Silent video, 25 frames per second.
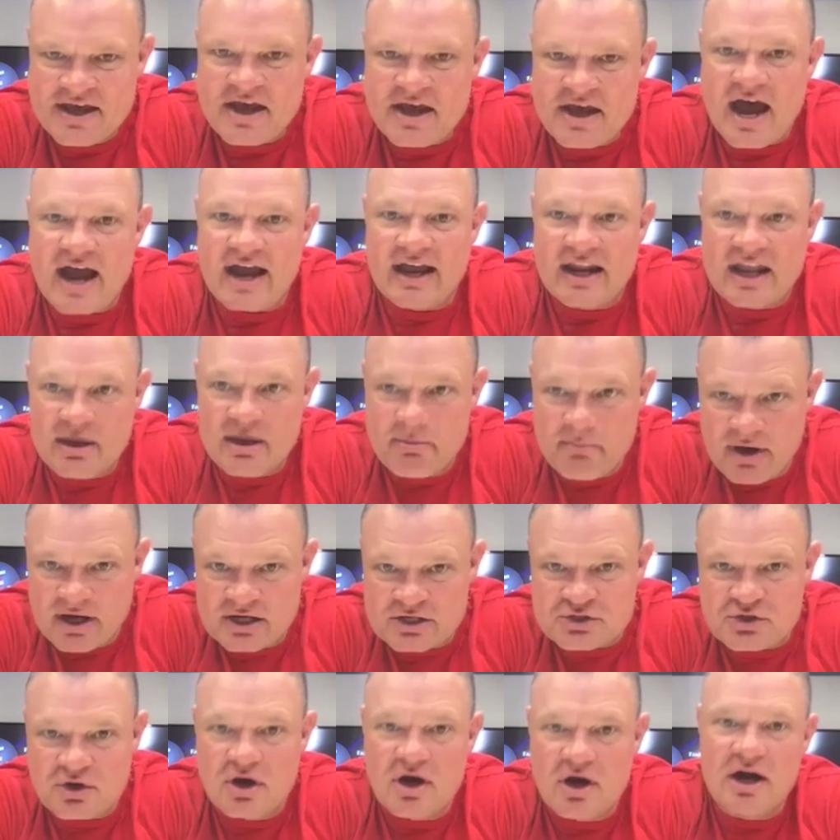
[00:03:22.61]
I got hit by a
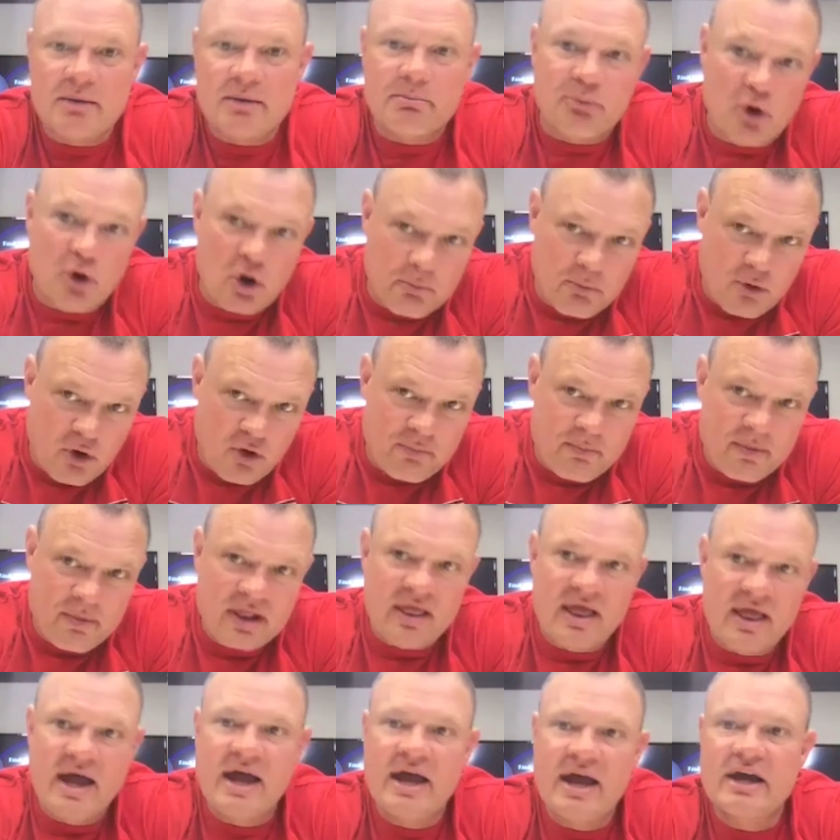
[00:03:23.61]
truck, broke both my
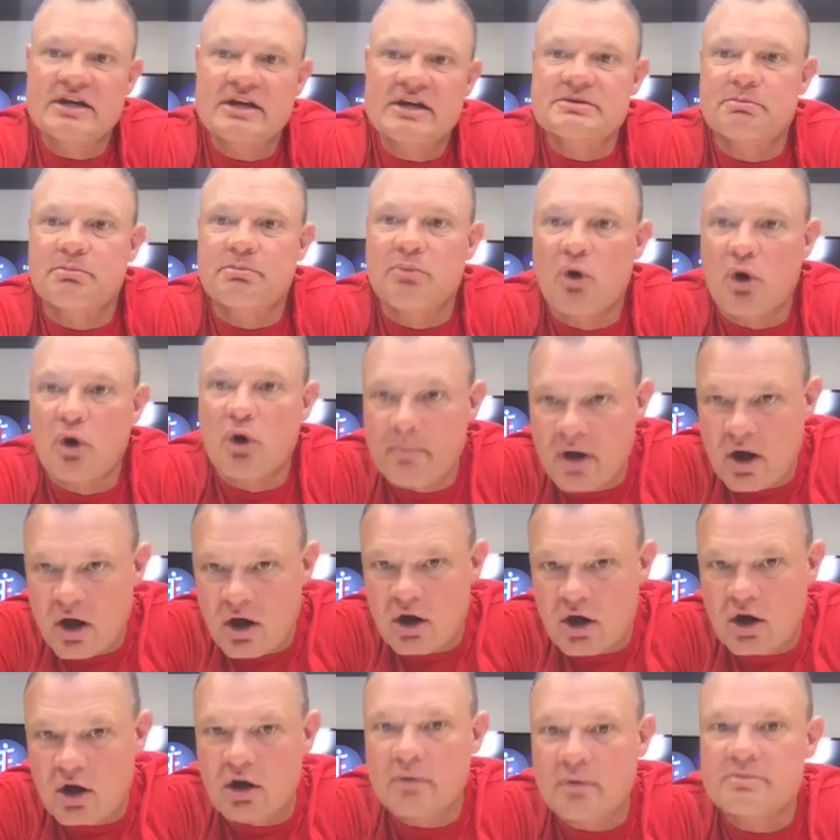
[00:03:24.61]
legs, broke my
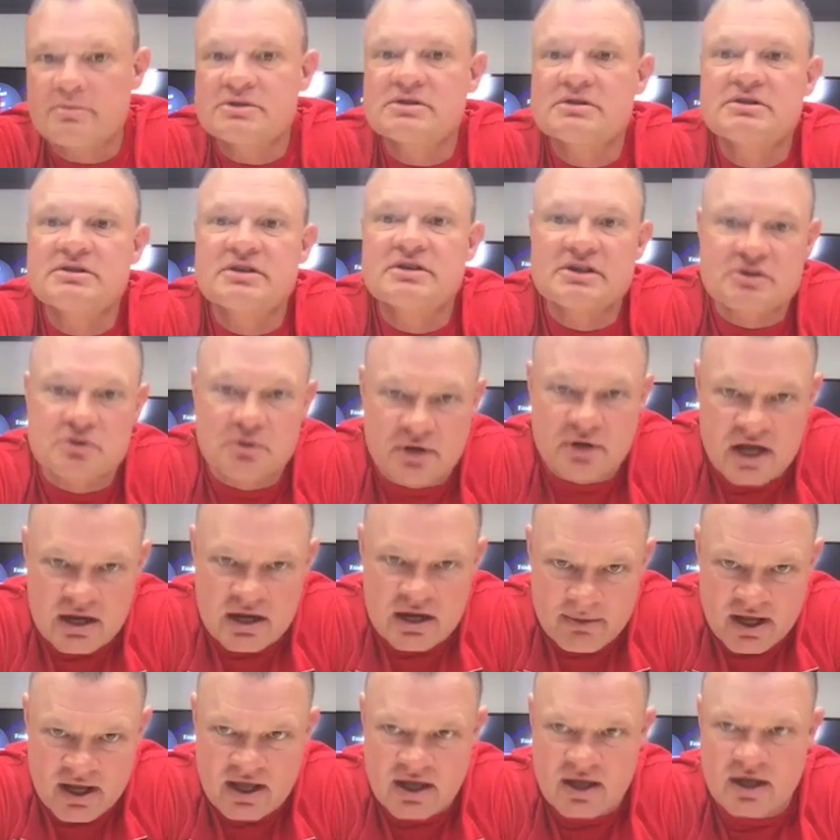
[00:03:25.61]
arms, dislocated
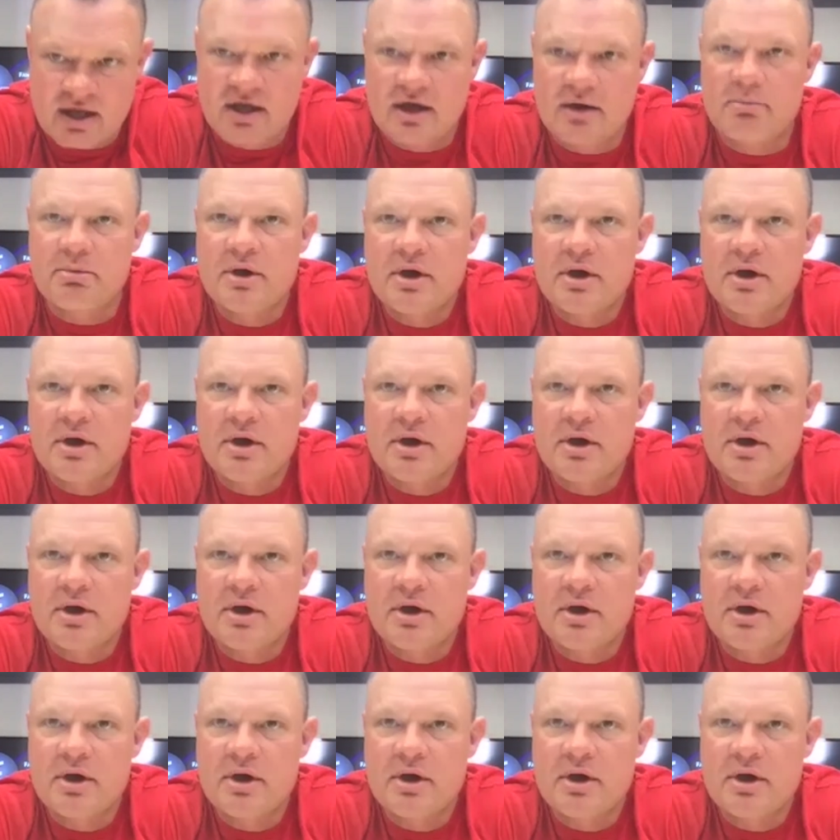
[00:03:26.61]
my hip.